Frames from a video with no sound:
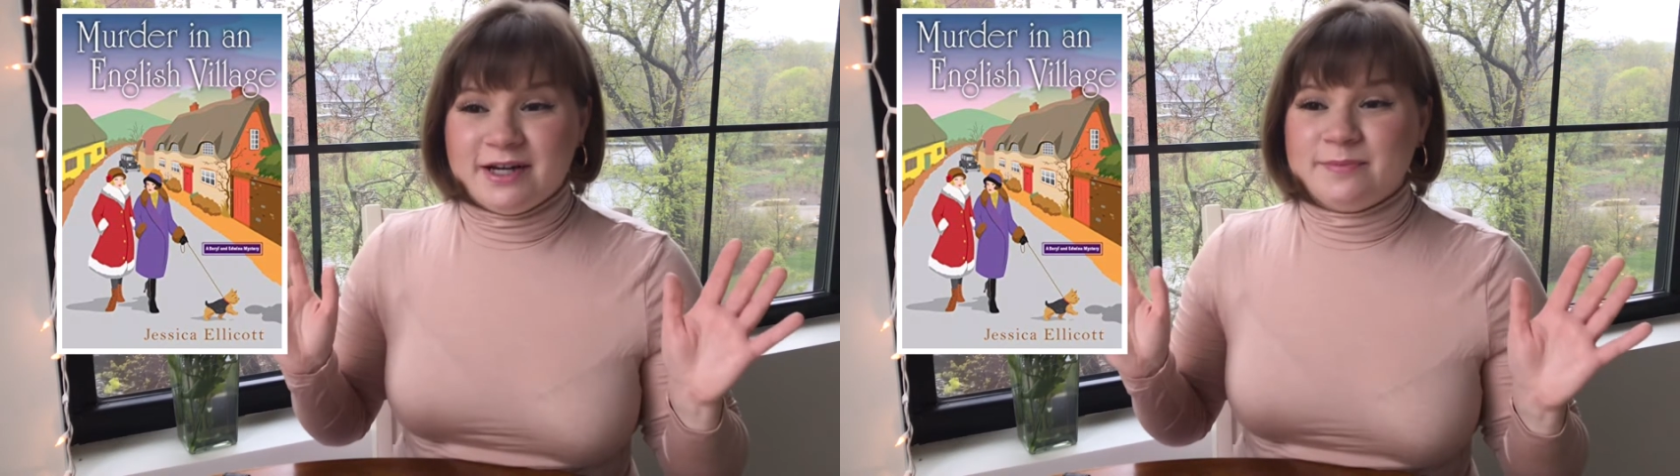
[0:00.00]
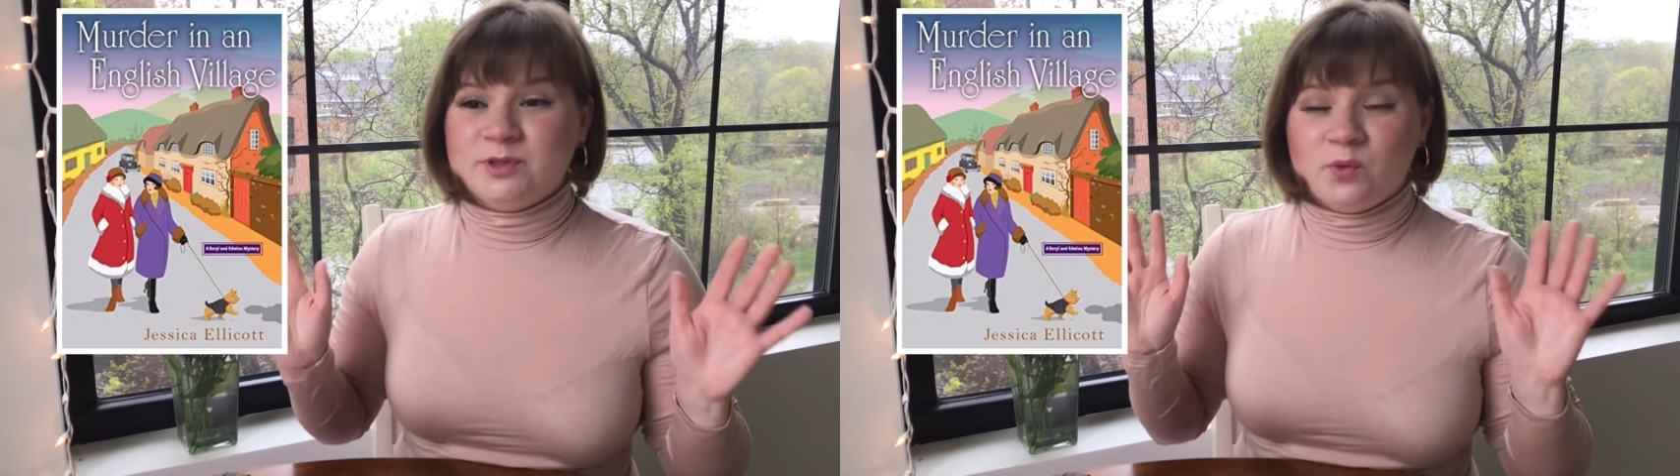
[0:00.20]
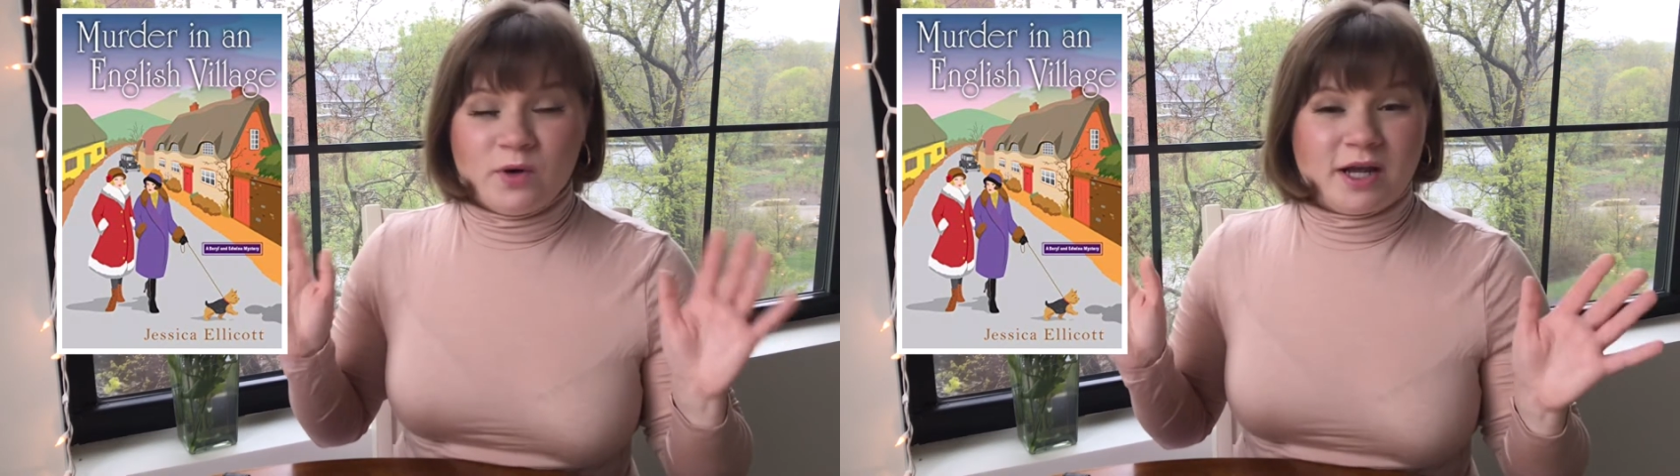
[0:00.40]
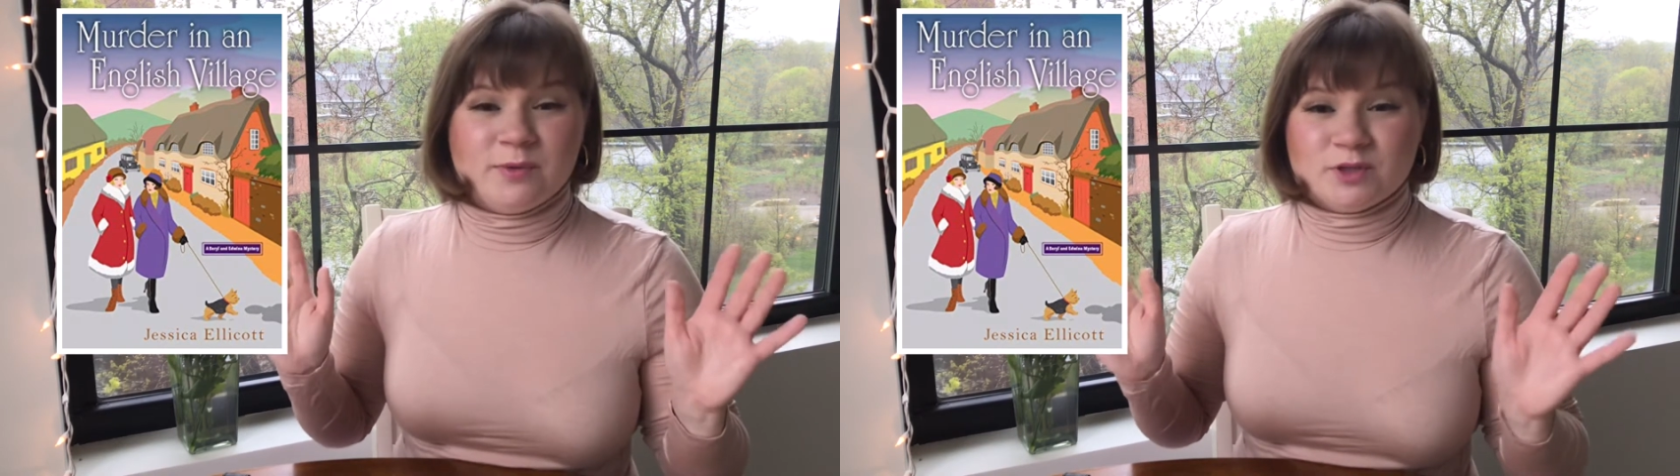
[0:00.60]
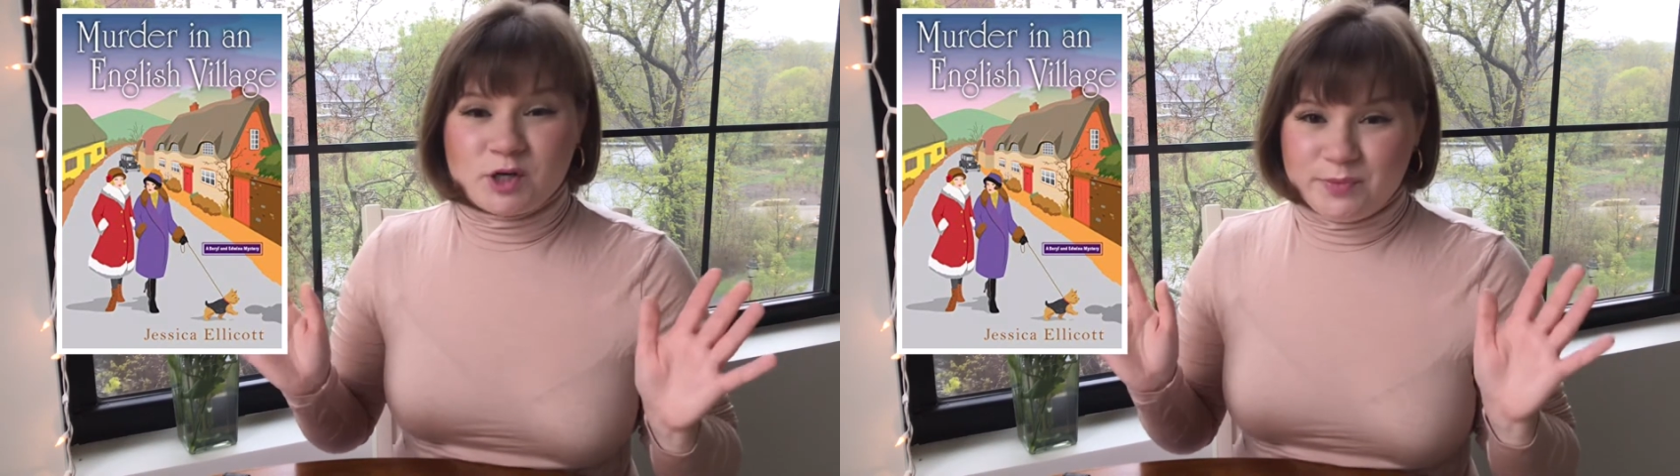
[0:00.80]
up to what I
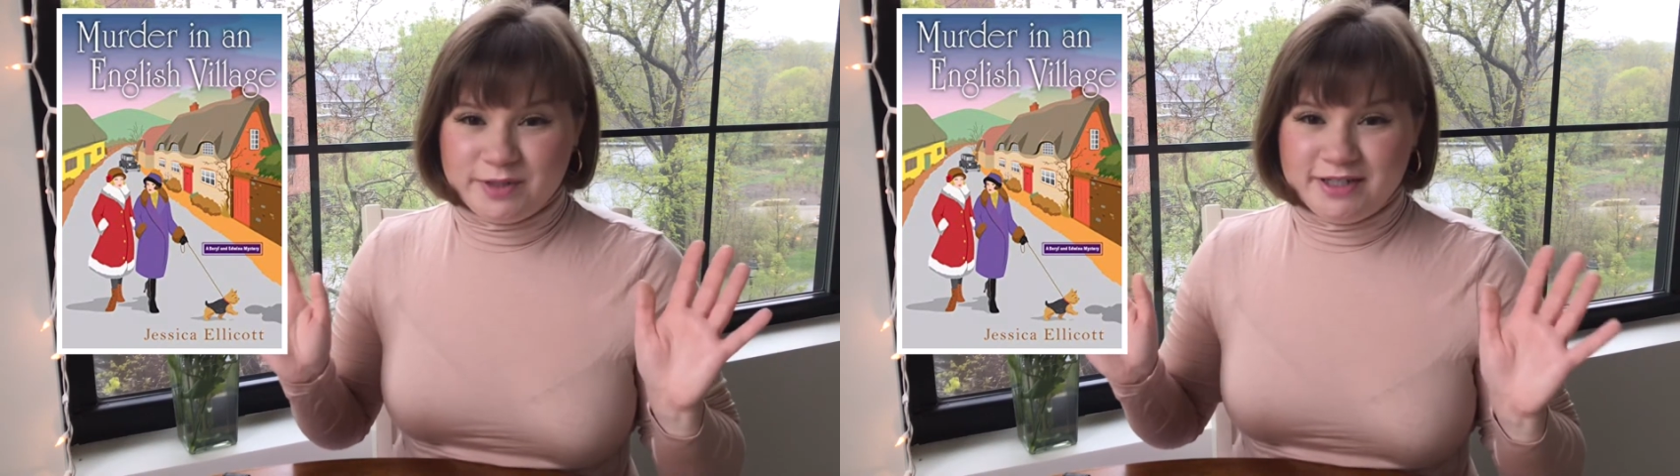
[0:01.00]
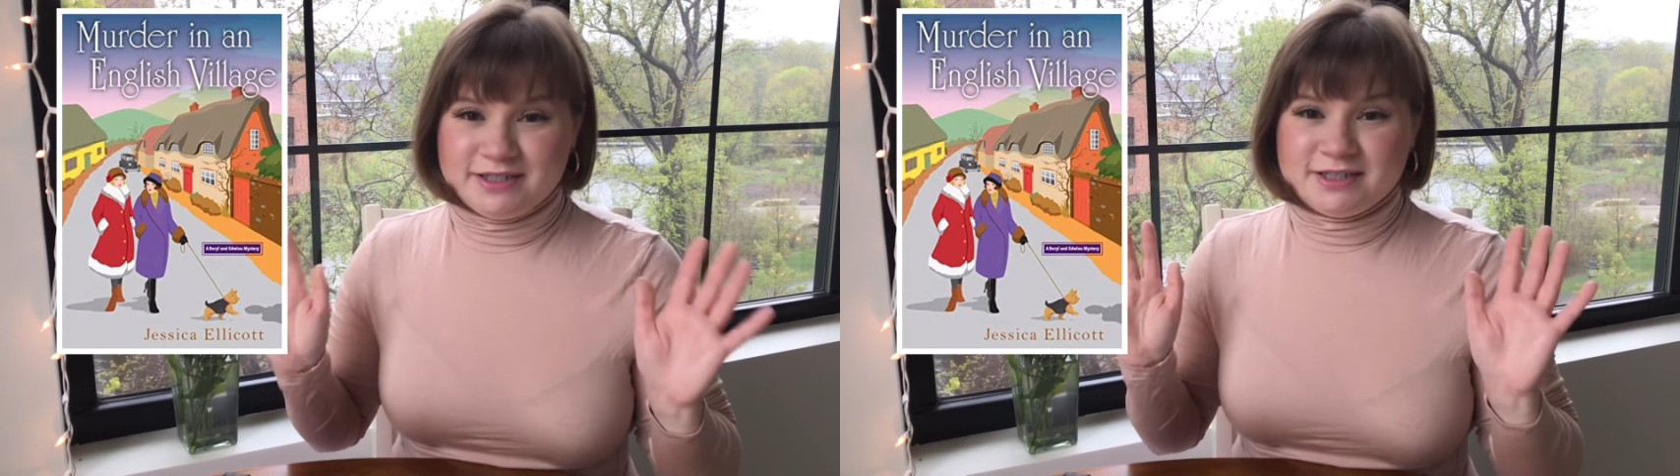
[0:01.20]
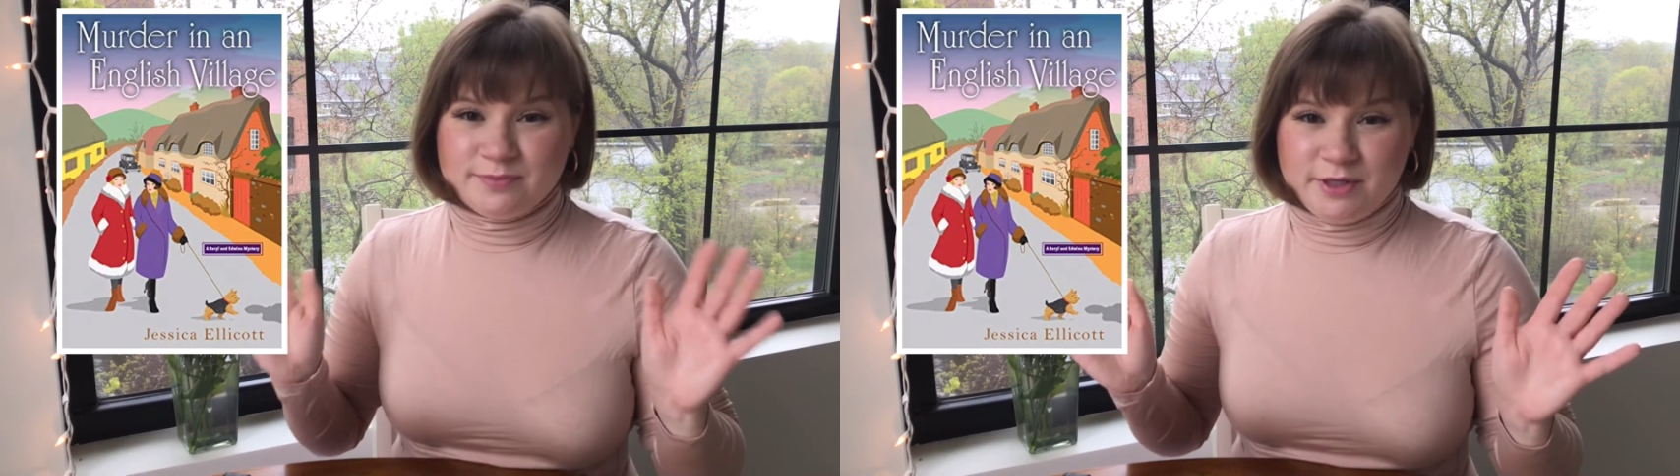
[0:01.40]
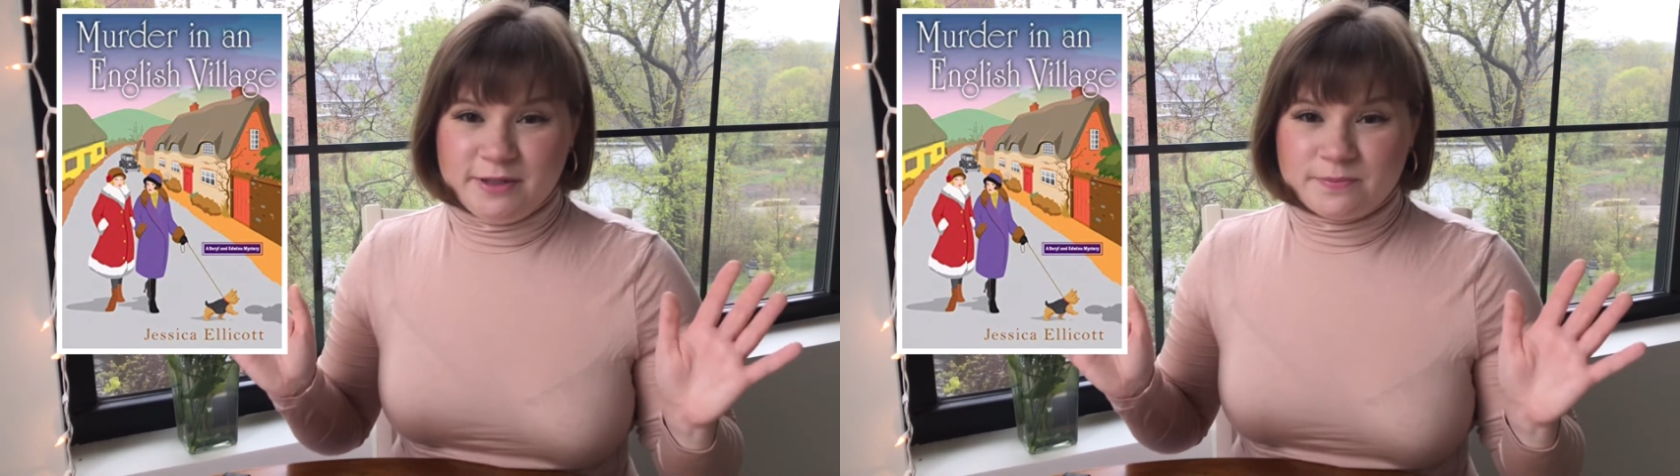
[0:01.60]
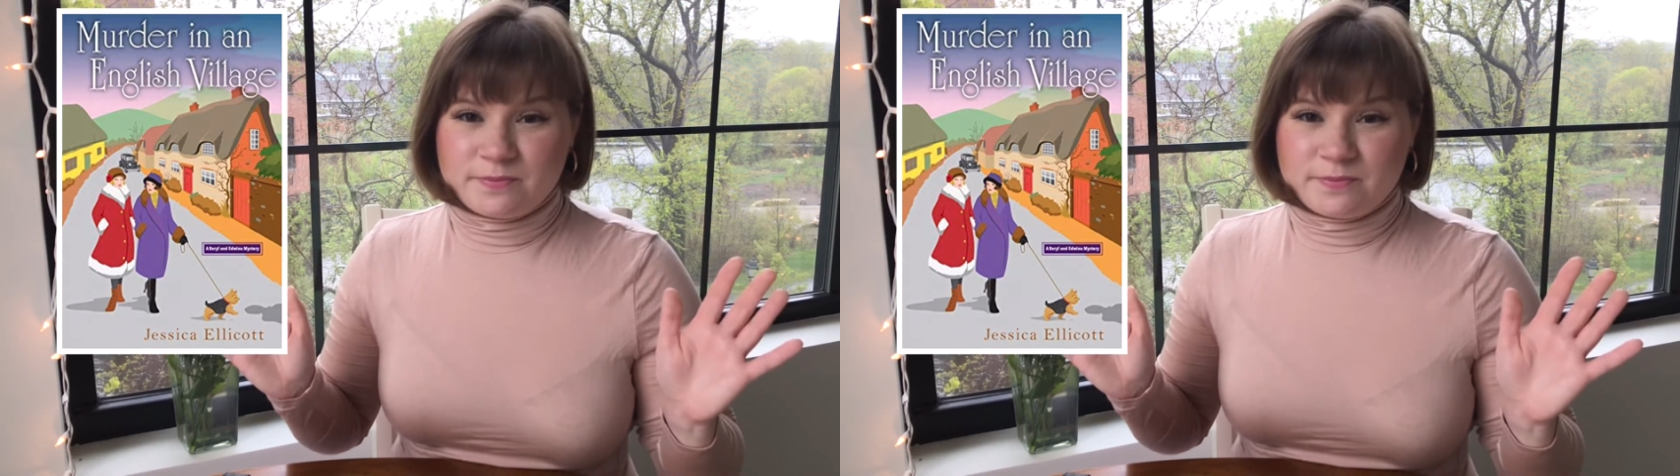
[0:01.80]
was hoping it to be.